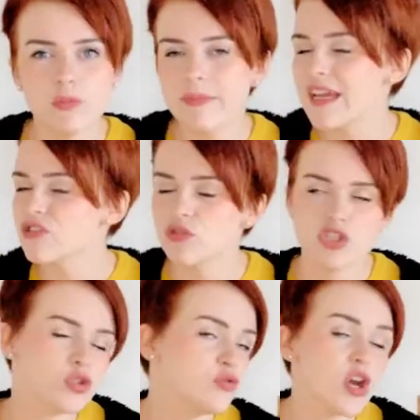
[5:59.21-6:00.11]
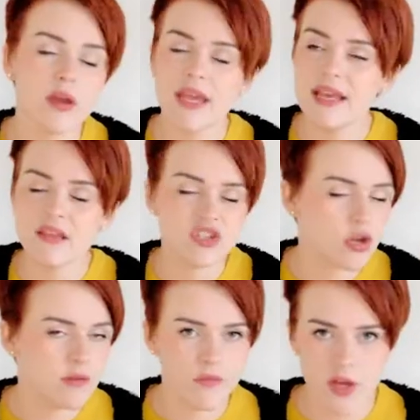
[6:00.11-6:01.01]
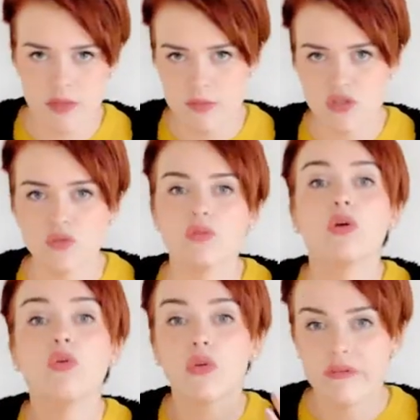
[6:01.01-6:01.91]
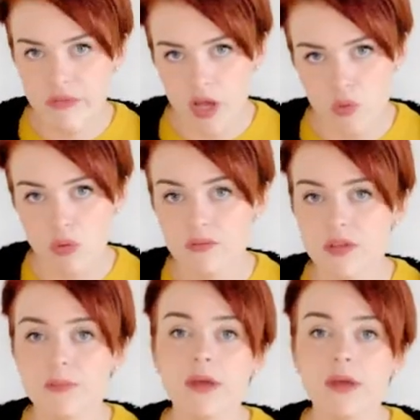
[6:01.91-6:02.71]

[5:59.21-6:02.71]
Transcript: make sure you don't invite them at all or invite all of them,